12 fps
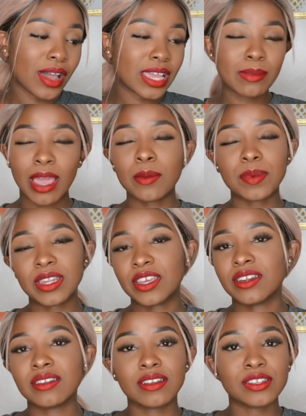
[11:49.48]
In my
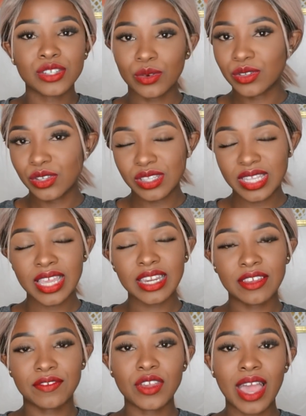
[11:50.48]
opinion, don't use
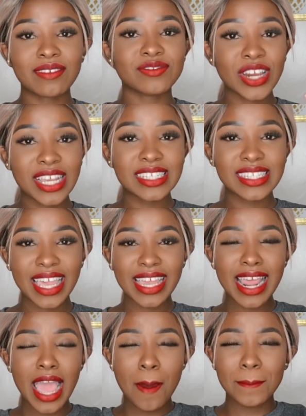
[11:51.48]
it if you have dry skin.